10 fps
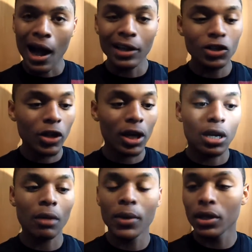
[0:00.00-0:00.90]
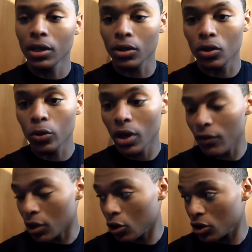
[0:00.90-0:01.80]
I just try to come in and do
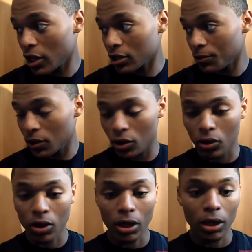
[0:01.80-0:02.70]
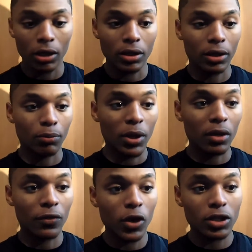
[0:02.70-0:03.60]
whatever the coaches ask me to do.
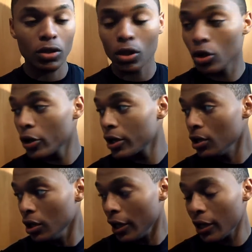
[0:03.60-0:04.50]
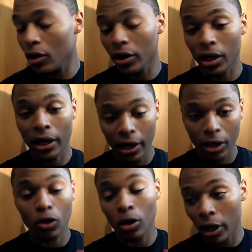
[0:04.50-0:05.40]
Be the voice on the court and
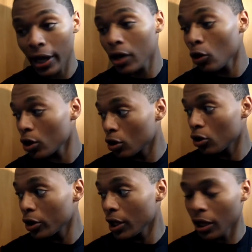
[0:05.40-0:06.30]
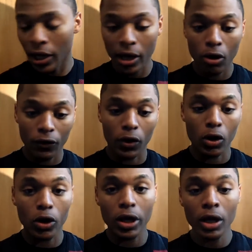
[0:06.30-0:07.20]
on the court and off
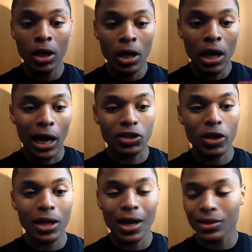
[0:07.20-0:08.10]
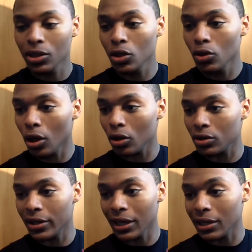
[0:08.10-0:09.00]
the court. I try not to, you
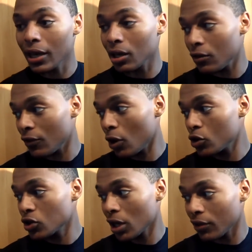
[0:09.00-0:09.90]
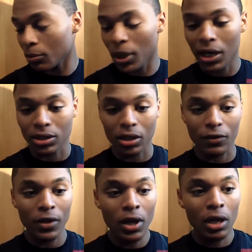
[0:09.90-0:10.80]
know, think negative. I always try to think
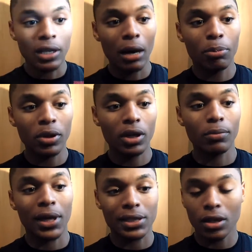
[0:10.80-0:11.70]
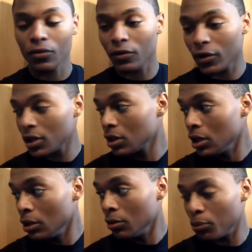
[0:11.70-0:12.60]
positive, not putting myself in front,
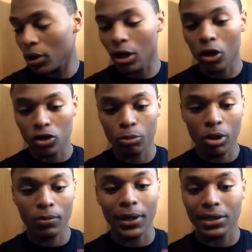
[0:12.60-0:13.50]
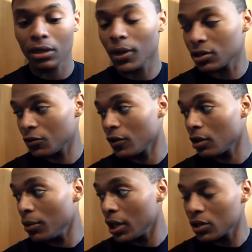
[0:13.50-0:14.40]
but also putting my teammates in
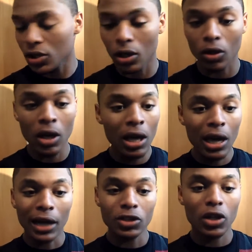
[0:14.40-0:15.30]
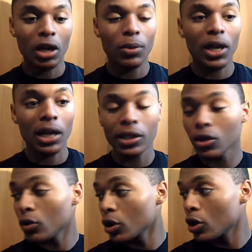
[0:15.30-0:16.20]
front of me. So I just try to be that
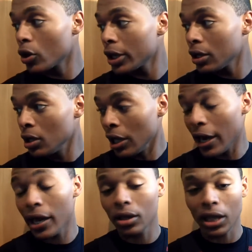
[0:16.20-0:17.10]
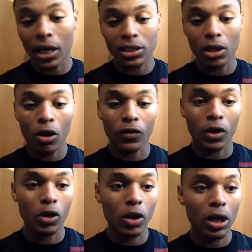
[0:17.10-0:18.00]
leader on the court and, like I said, off
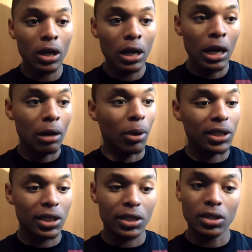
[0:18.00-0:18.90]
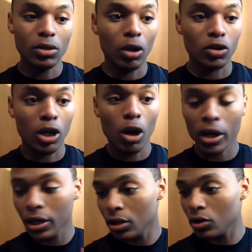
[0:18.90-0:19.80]
the court by just, you know,
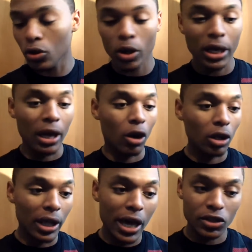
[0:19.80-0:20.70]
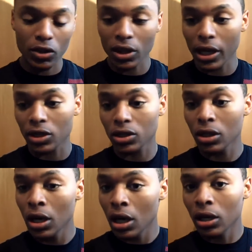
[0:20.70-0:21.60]
talking, doing all the extra
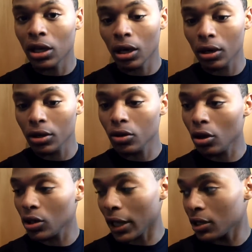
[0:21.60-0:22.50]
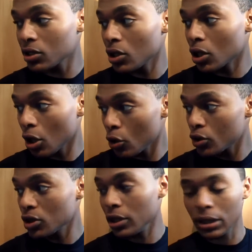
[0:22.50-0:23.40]
things, you know, like listening to
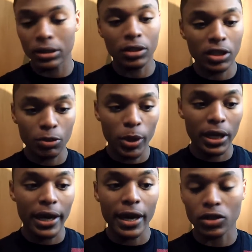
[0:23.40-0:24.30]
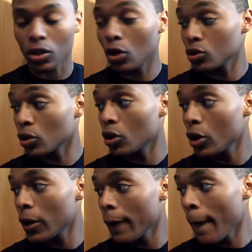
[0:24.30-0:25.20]
coach and just being an extra coach on the court.